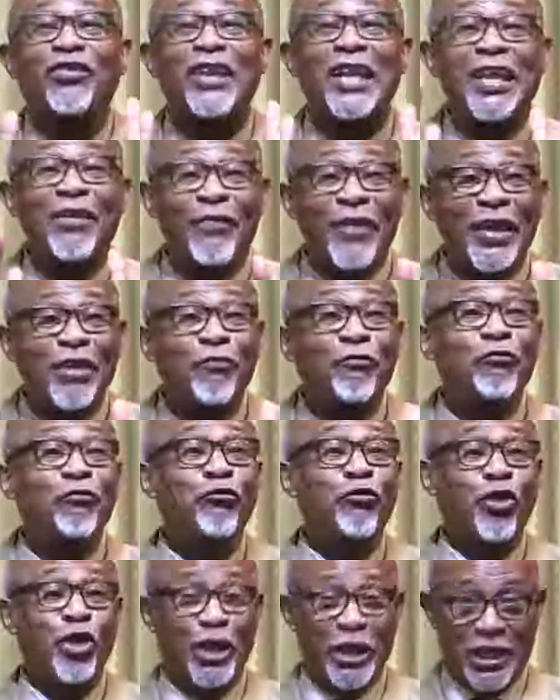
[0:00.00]
living
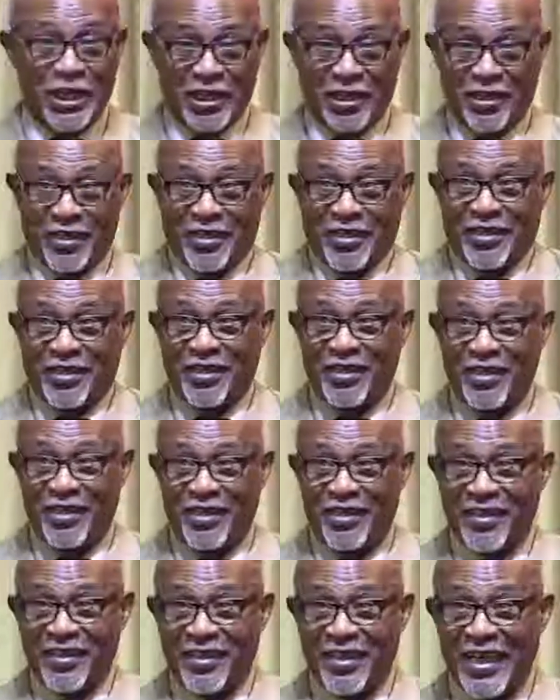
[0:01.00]
fully
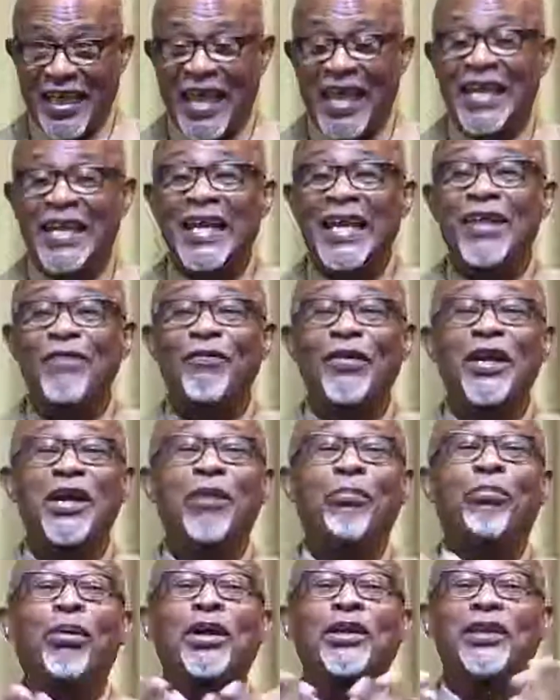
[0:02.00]
and living
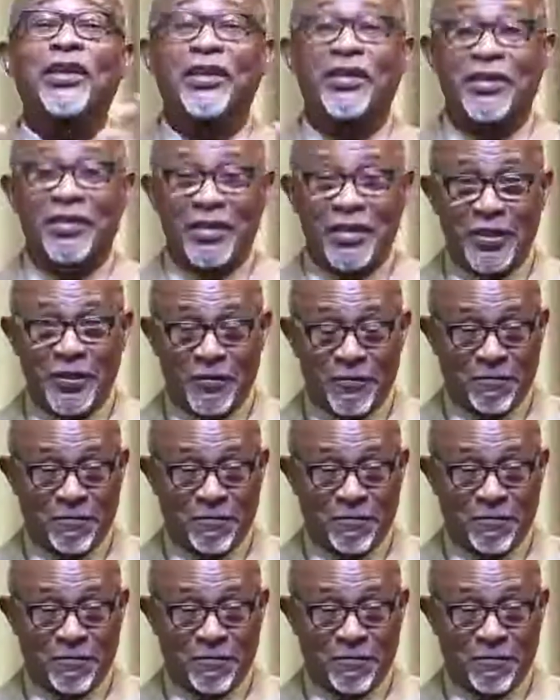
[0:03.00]
abundantly.